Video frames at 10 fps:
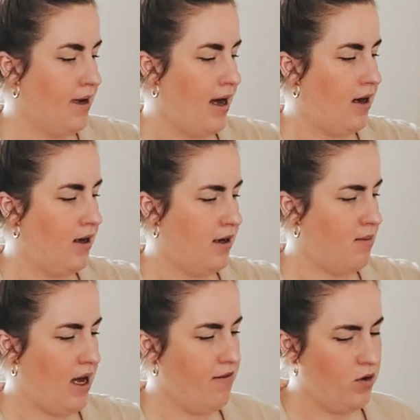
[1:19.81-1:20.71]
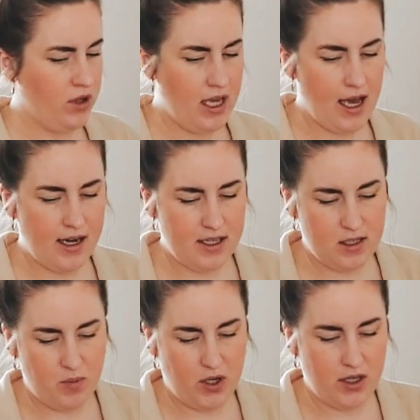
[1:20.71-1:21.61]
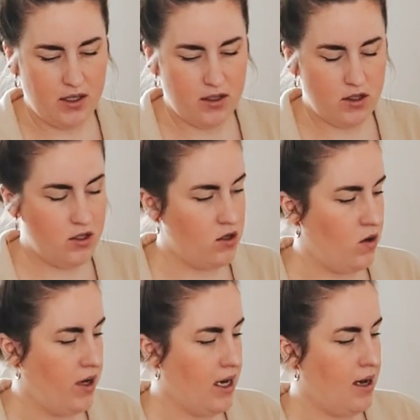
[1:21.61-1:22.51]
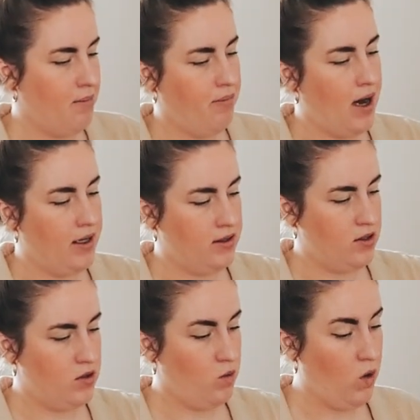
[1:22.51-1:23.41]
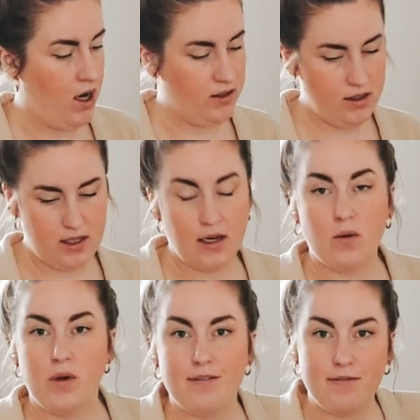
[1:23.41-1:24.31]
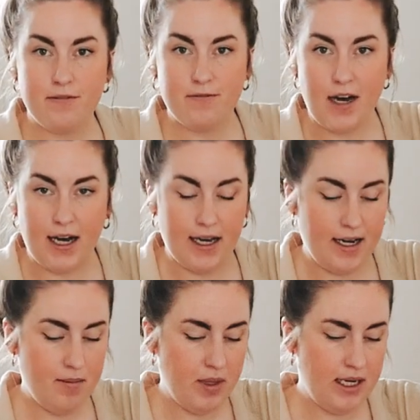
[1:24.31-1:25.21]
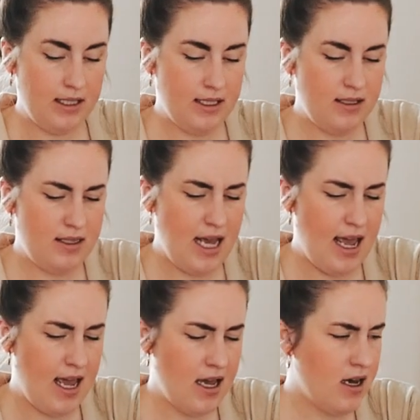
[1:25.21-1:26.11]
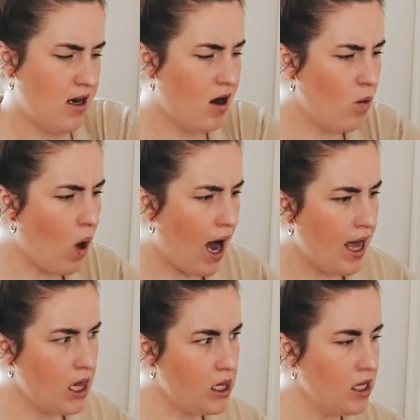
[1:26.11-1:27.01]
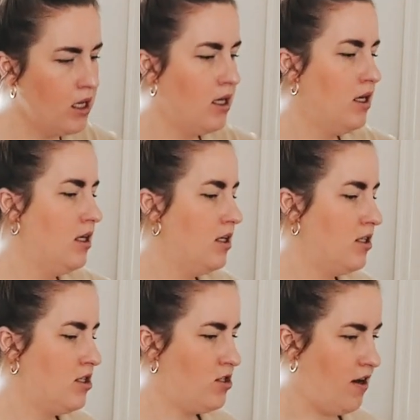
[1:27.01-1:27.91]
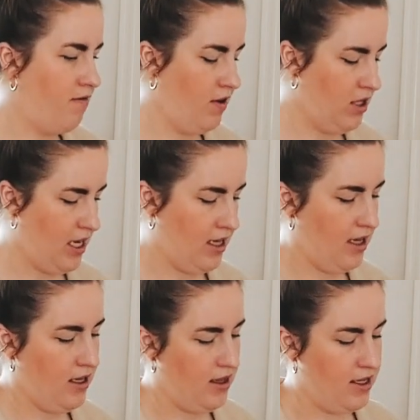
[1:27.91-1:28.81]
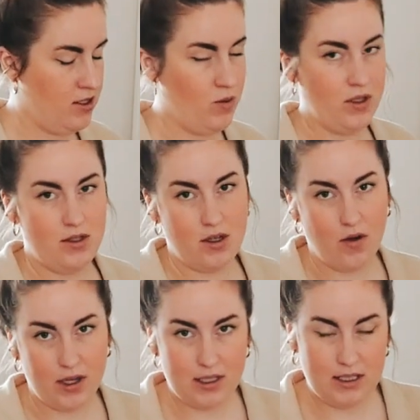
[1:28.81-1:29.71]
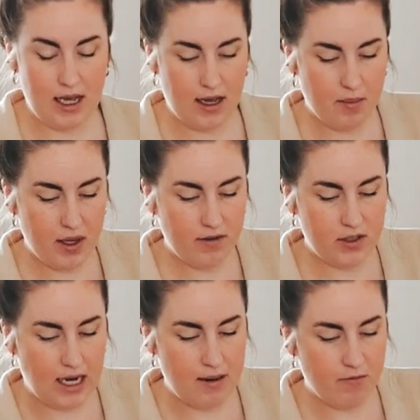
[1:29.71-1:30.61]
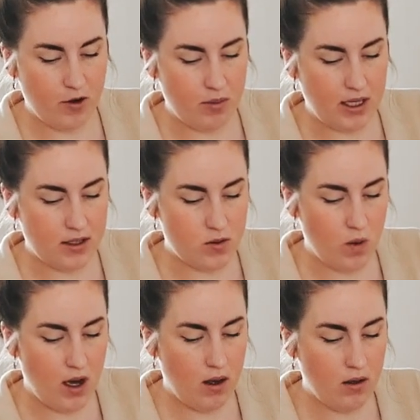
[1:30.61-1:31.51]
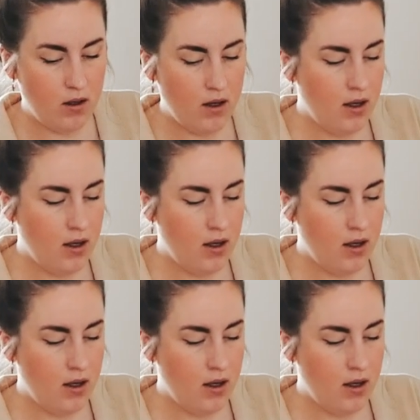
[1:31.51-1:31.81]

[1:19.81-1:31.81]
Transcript: I've only had experience sewing on buttons once, and it went fine, but it did take a while. So I feel like this one's going to take a bit of time for me as well,